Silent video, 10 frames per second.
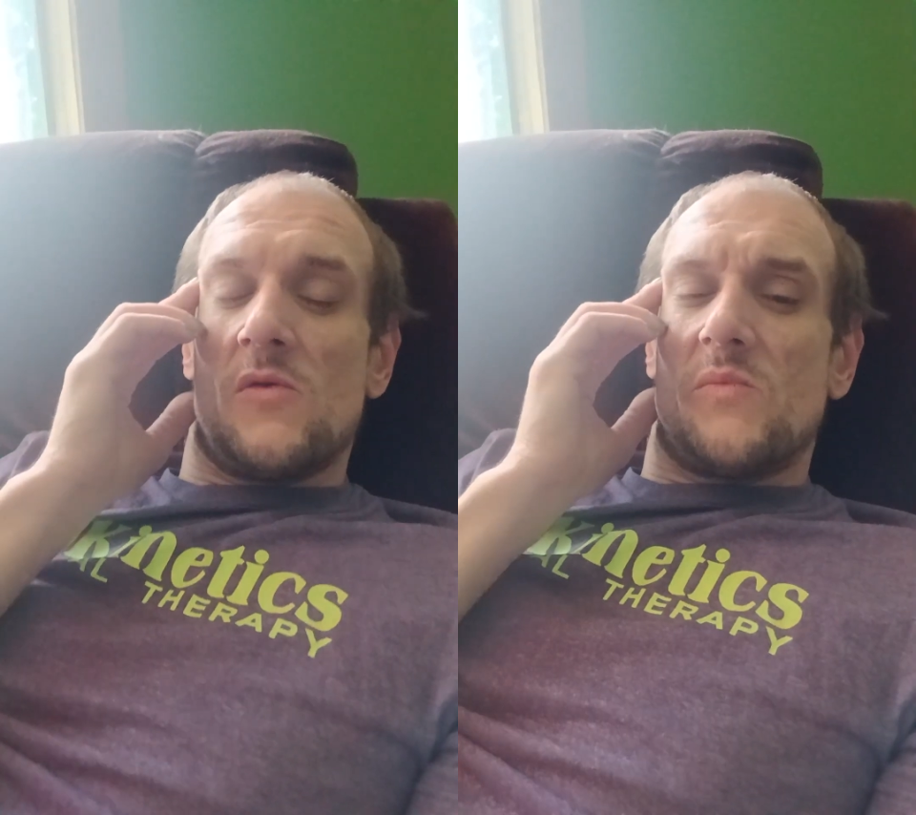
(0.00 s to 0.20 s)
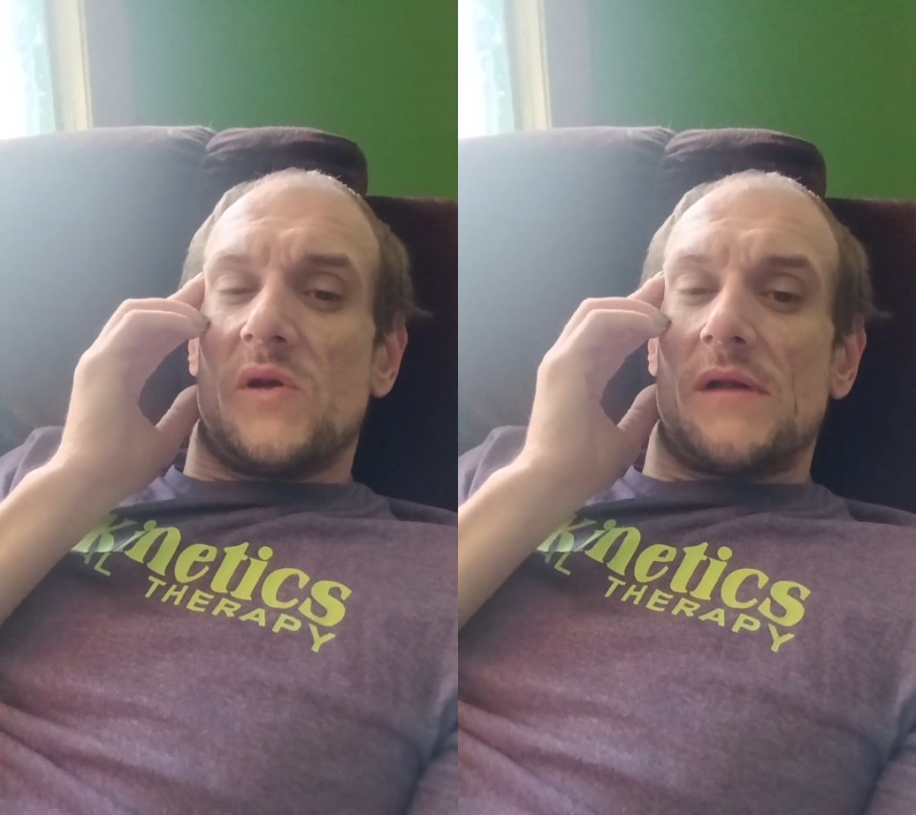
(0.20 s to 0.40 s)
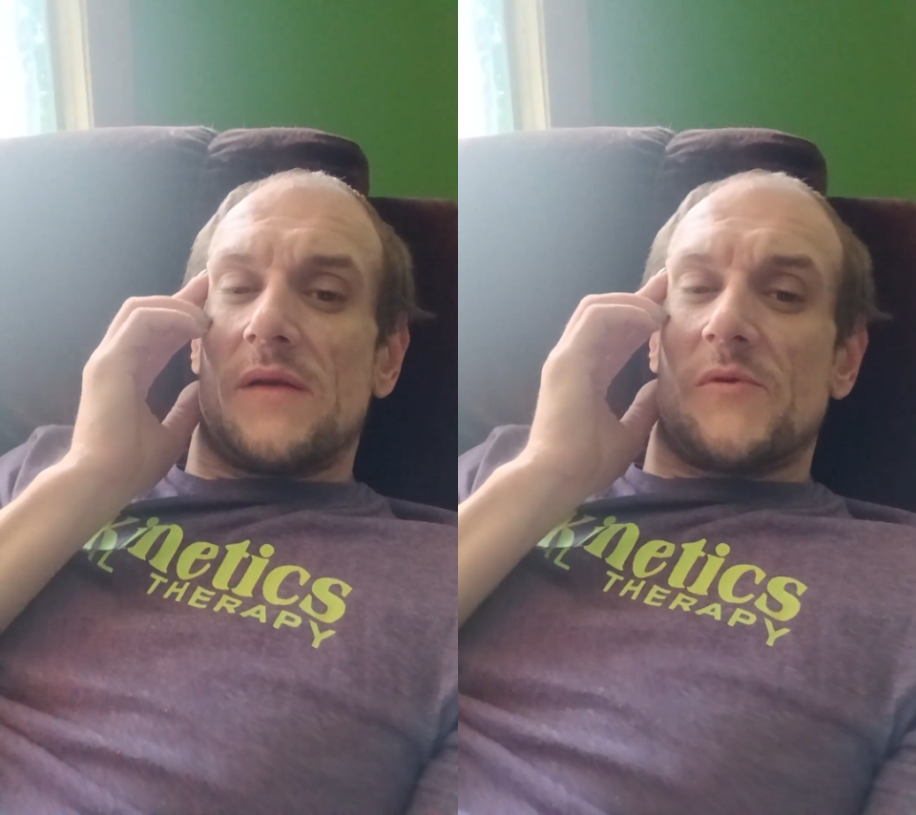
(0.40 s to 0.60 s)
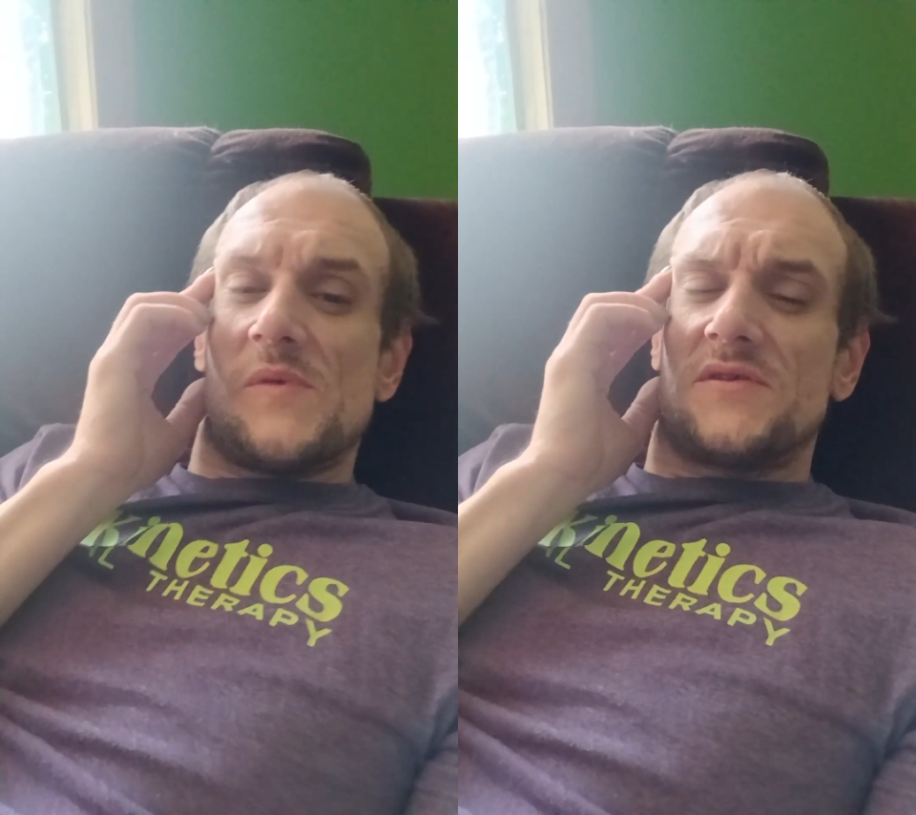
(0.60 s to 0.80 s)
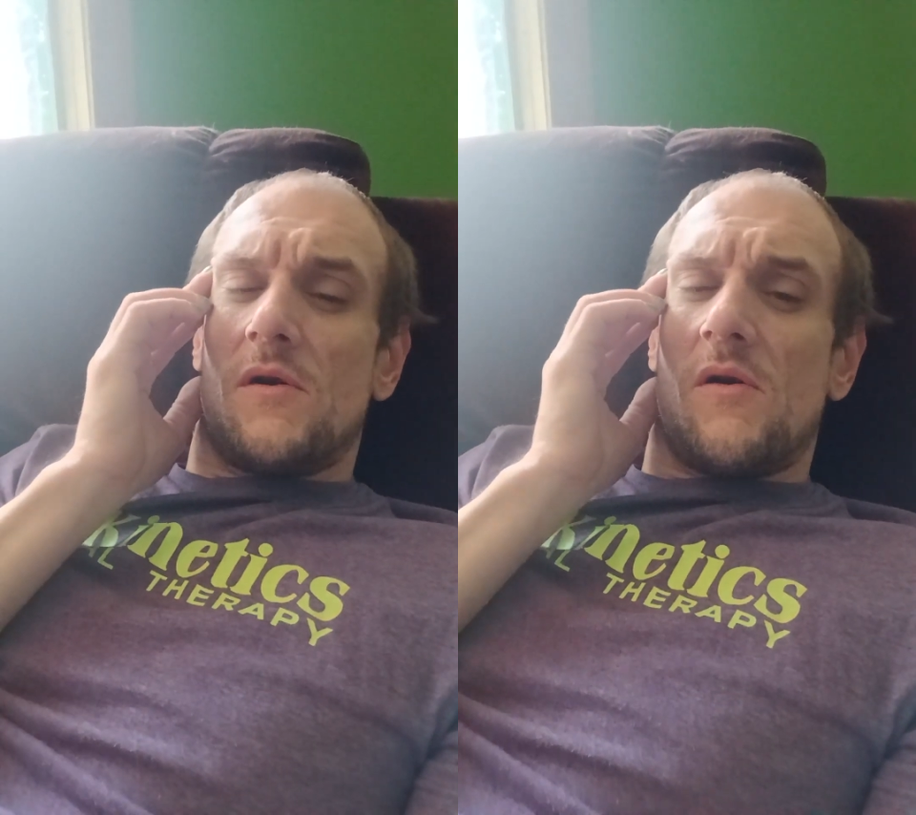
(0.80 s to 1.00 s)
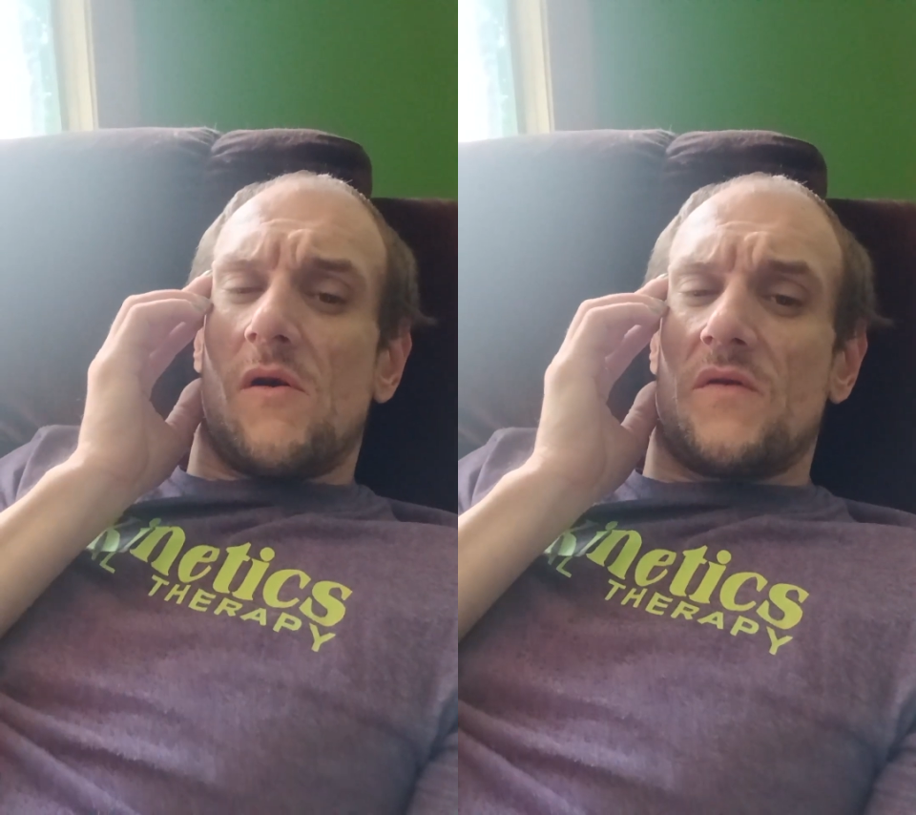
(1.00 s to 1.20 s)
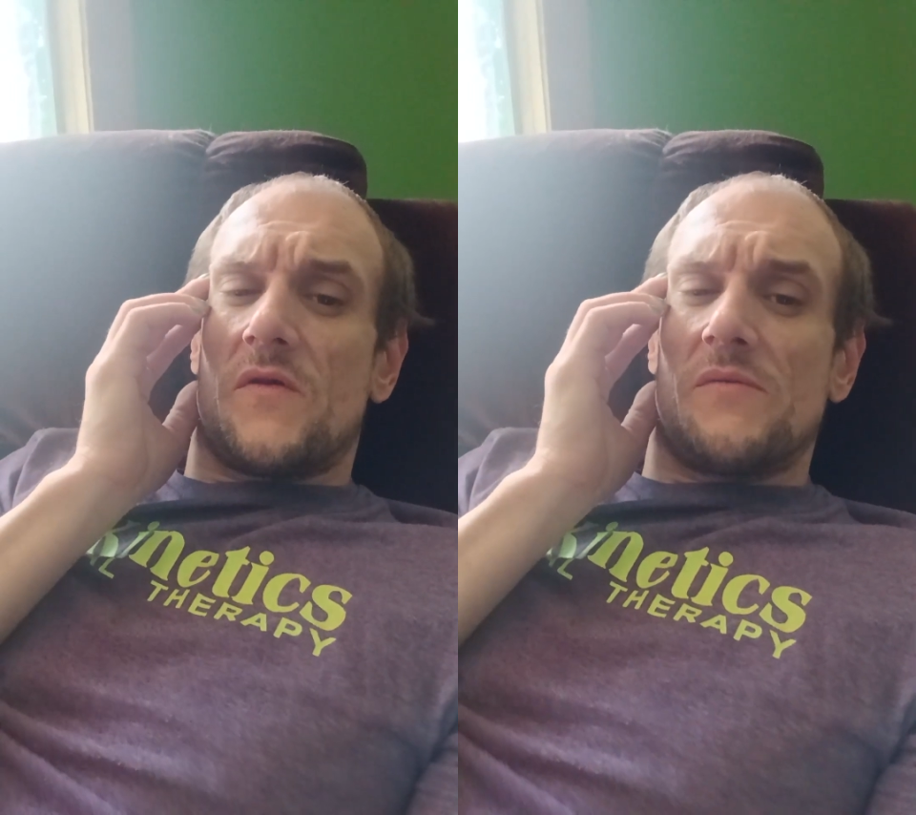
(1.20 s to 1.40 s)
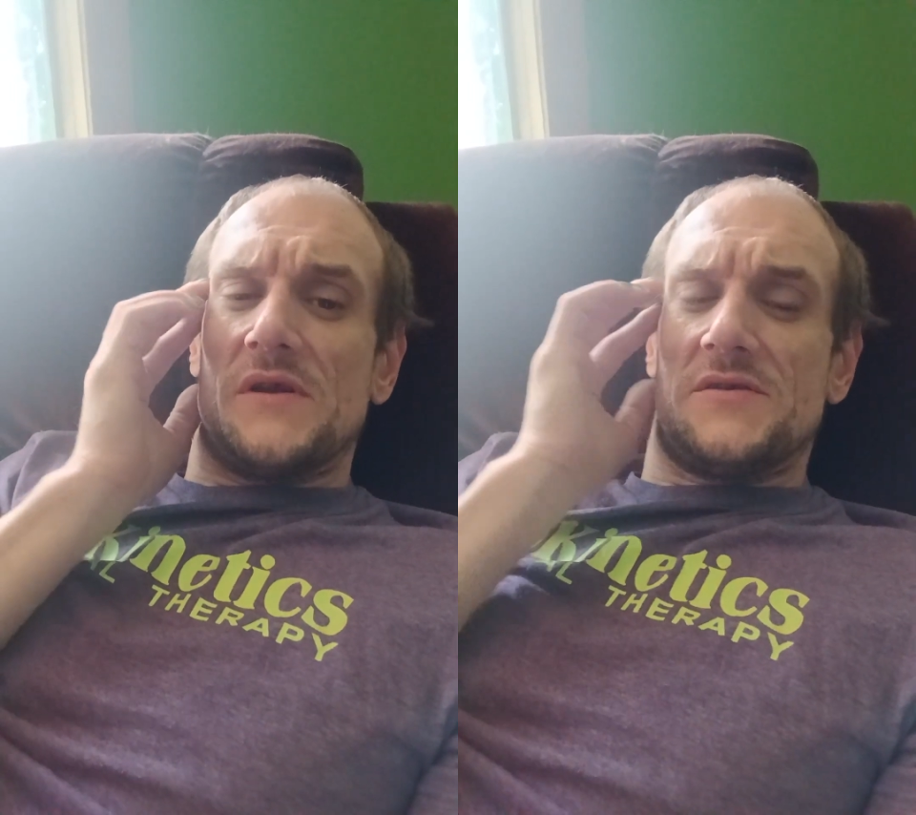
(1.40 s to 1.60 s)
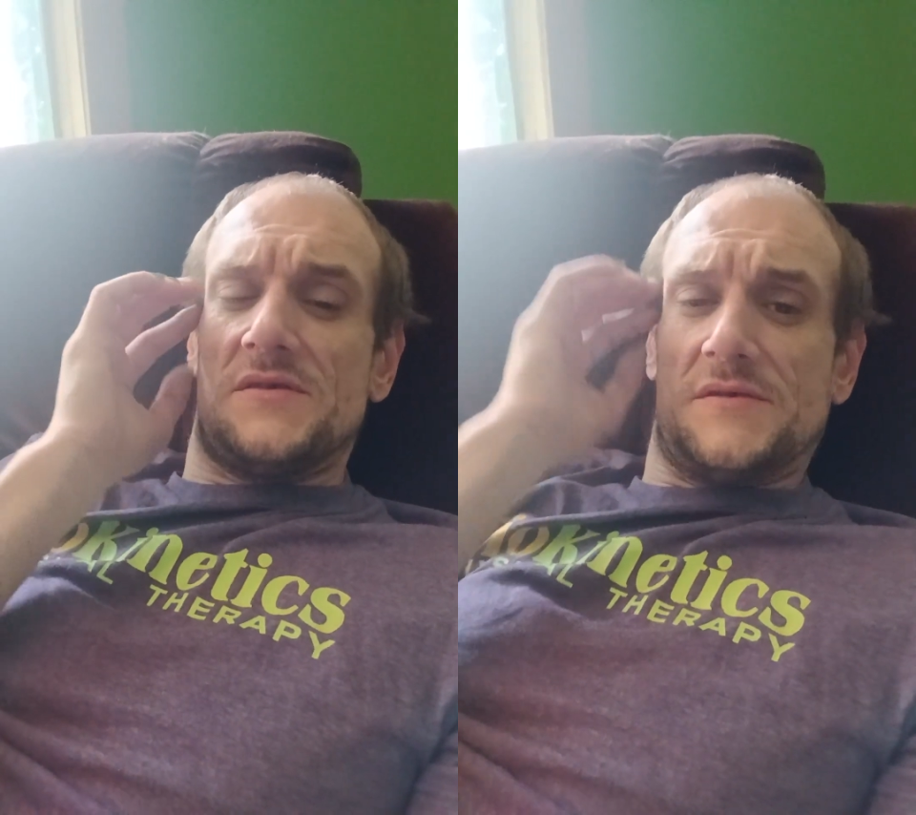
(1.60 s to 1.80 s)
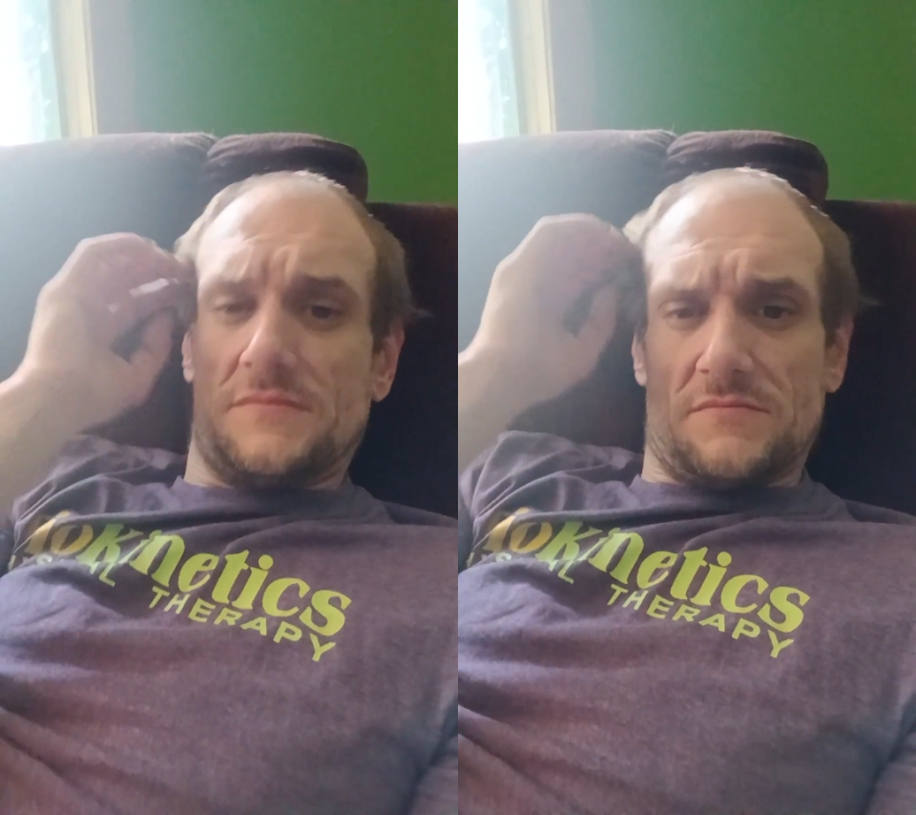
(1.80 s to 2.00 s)
but like pretty much all the other
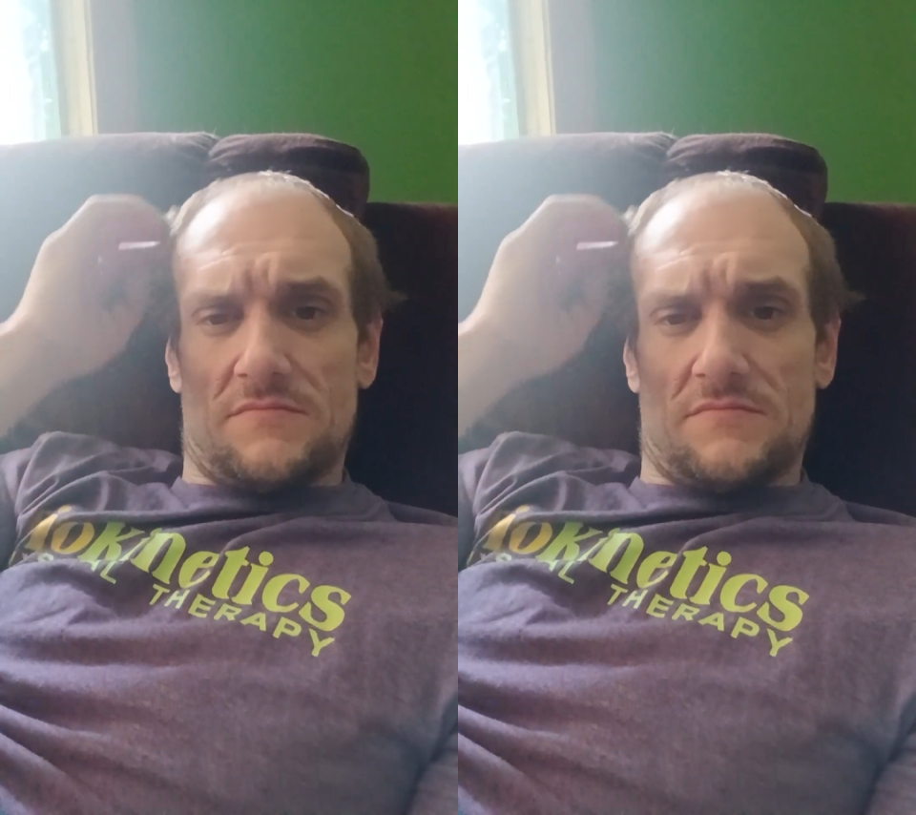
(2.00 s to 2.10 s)
religions